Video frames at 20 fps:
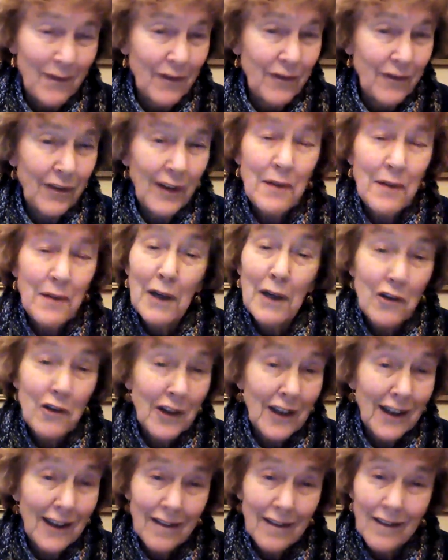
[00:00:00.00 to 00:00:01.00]
Flint,
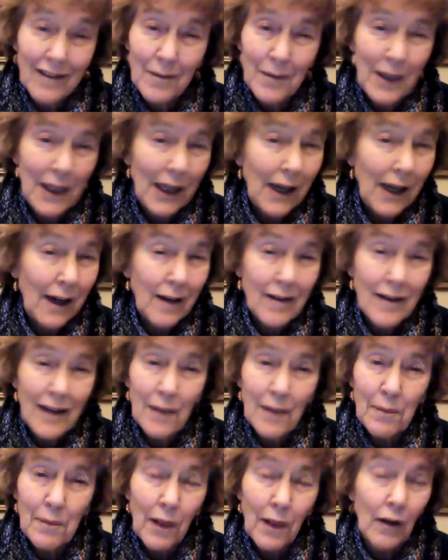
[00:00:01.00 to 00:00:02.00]
Michigan being an
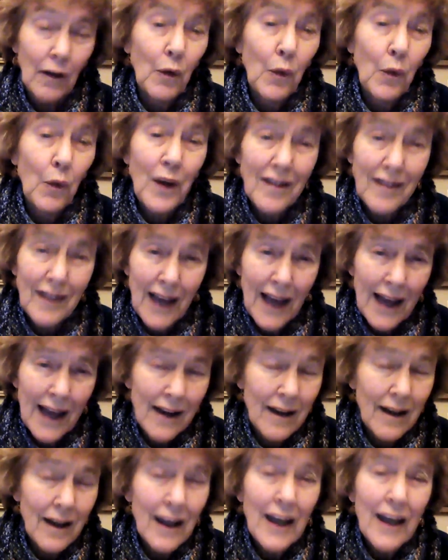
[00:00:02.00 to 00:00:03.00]
example, the
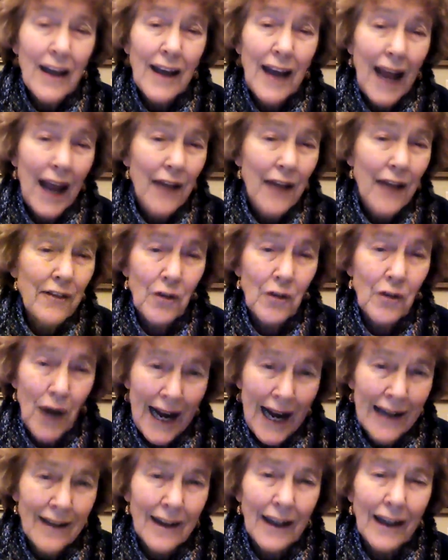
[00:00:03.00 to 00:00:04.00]
Louisiana Cancer
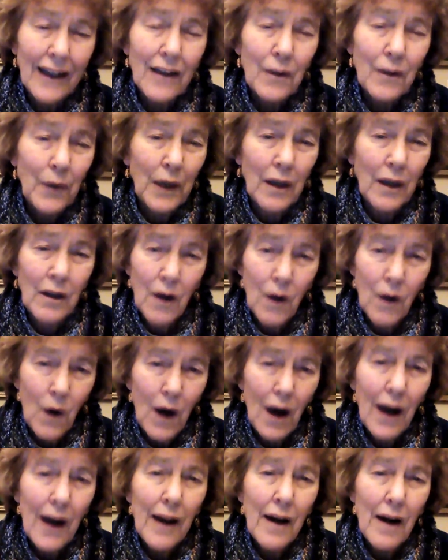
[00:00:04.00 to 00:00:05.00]
Alley, we can go
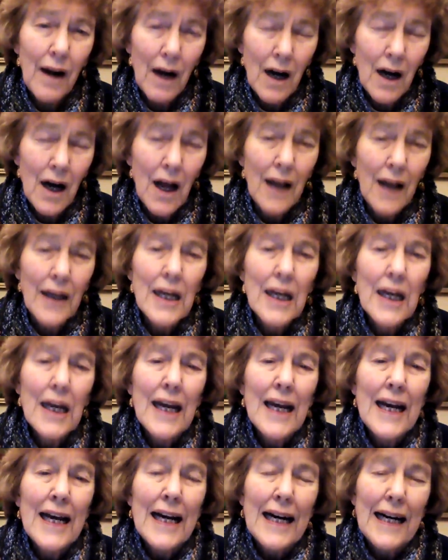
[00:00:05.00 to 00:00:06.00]
on and on.
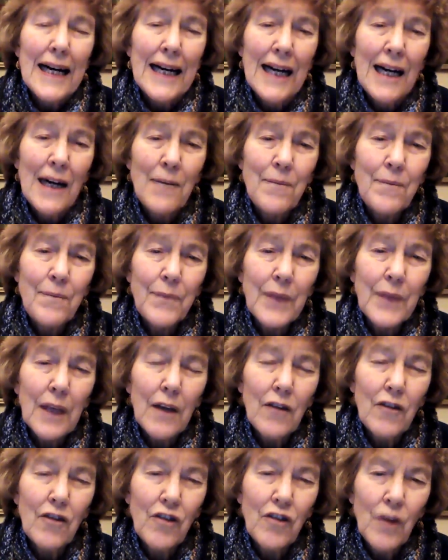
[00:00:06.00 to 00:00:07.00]

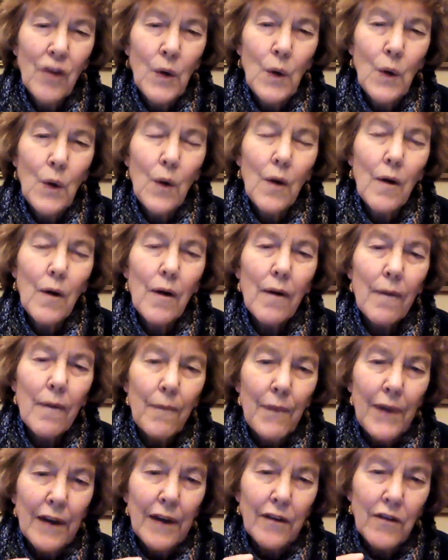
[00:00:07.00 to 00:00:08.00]
So
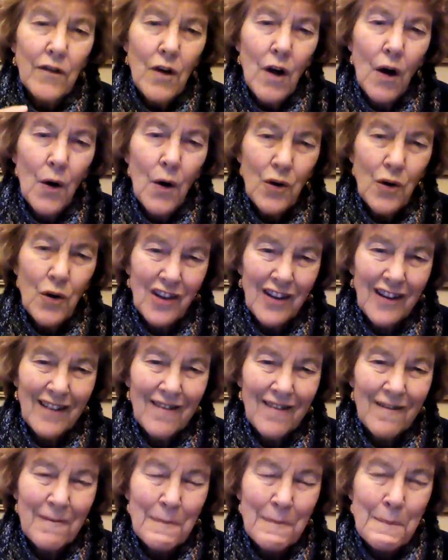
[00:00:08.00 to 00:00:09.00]
this
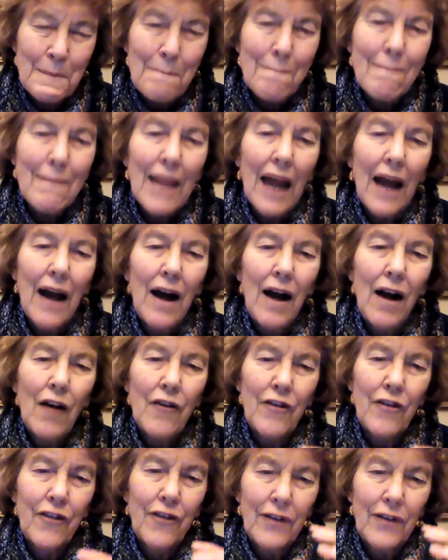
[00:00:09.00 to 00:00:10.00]
notion
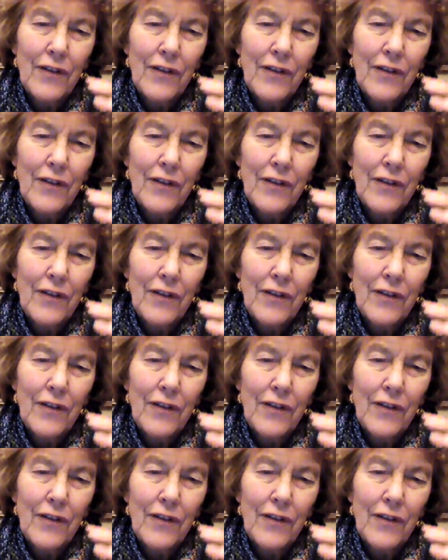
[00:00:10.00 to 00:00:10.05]
of